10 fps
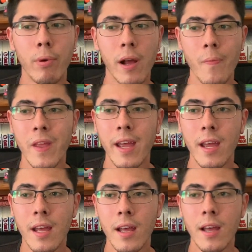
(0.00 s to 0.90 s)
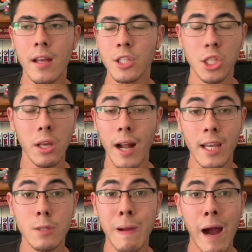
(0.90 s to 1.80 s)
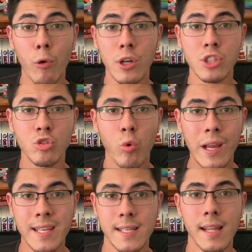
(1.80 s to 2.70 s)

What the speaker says: but Shigaraki's power is crazy.